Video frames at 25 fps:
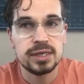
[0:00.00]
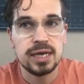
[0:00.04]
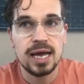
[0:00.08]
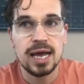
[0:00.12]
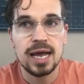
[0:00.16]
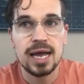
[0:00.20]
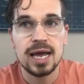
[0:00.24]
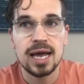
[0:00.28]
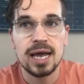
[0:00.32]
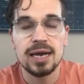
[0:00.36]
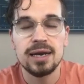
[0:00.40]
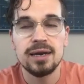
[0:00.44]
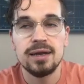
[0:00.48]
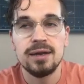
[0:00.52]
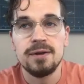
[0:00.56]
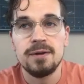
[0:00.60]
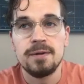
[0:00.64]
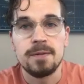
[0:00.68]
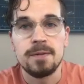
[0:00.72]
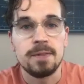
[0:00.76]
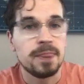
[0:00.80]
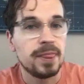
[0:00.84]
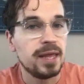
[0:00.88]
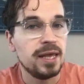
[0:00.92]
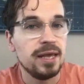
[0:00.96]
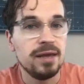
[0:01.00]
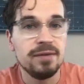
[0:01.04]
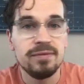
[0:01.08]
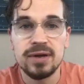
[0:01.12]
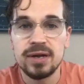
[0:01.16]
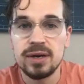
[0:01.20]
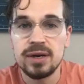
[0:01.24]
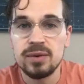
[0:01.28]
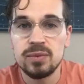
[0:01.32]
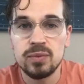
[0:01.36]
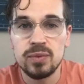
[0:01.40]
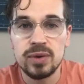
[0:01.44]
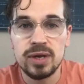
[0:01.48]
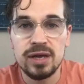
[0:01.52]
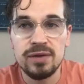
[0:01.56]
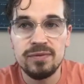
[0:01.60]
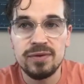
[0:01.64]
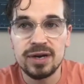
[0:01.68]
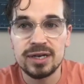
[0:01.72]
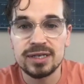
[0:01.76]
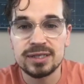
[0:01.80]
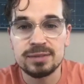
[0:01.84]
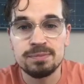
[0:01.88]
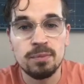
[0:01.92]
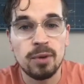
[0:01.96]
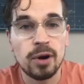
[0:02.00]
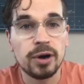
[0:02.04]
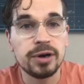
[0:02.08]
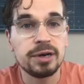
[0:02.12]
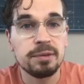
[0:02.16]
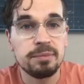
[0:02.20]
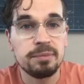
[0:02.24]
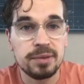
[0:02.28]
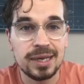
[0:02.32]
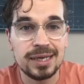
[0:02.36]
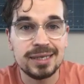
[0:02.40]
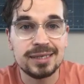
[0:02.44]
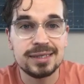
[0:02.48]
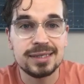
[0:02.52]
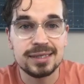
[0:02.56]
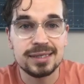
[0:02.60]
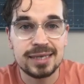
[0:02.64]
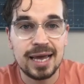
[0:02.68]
And even as marketplaces